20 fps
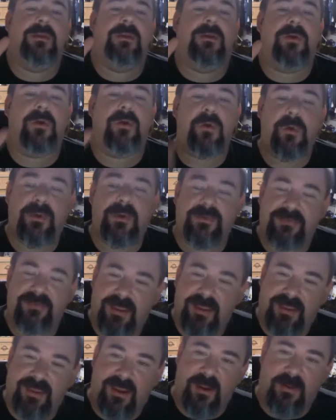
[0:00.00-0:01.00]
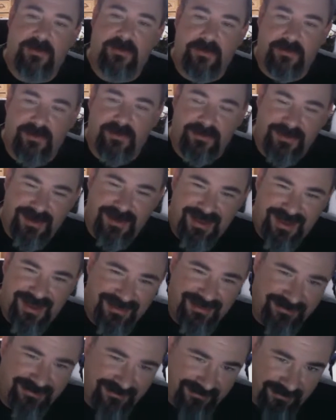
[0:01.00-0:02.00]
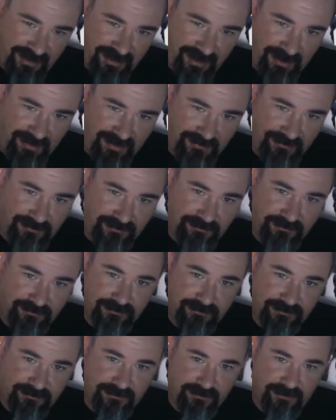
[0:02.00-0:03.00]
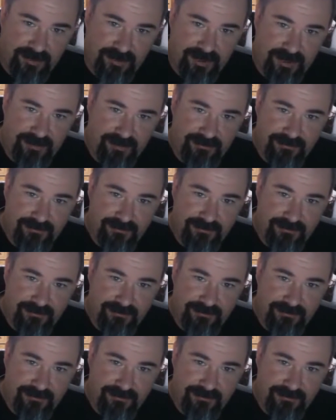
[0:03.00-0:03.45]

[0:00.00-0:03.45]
Who is that character on the inside? Okay?